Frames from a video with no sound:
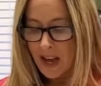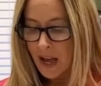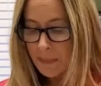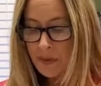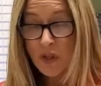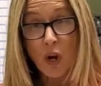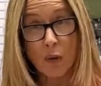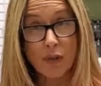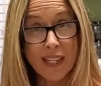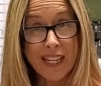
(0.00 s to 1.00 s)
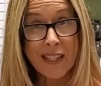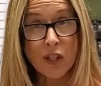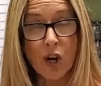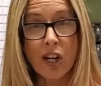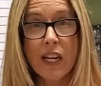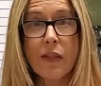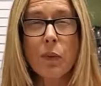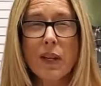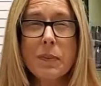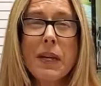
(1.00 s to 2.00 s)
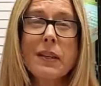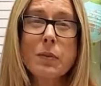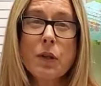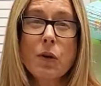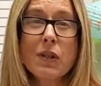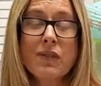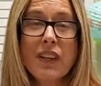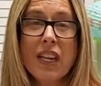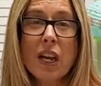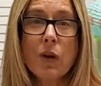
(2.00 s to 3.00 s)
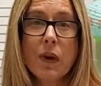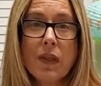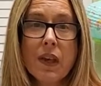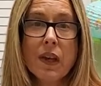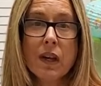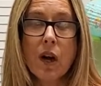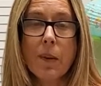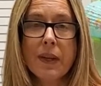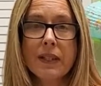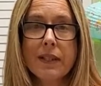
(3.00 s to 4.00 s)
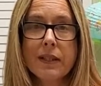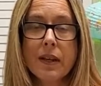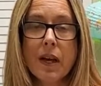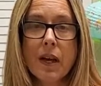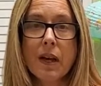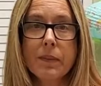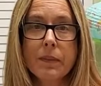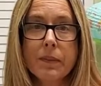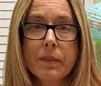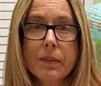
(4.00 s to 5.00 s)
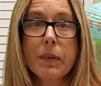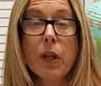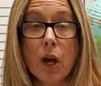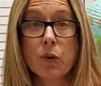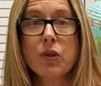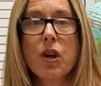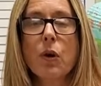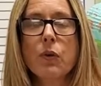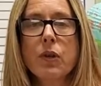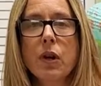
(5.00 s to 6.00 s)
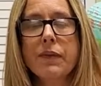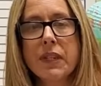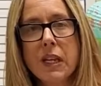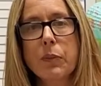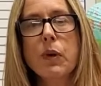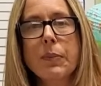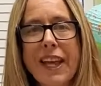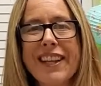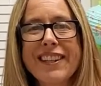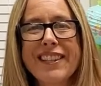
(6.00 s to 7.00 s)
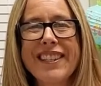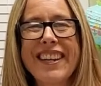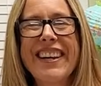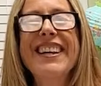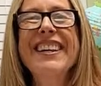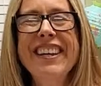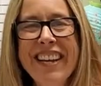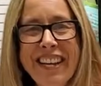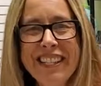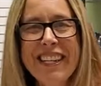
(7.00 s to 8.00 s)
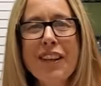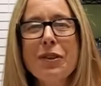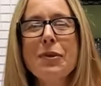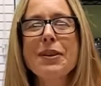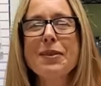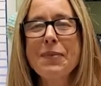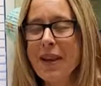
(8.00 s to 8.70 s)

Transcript: So to get started, and the recipe is below this video in the comments below, so you don't have to keep replaying this to get the recipe.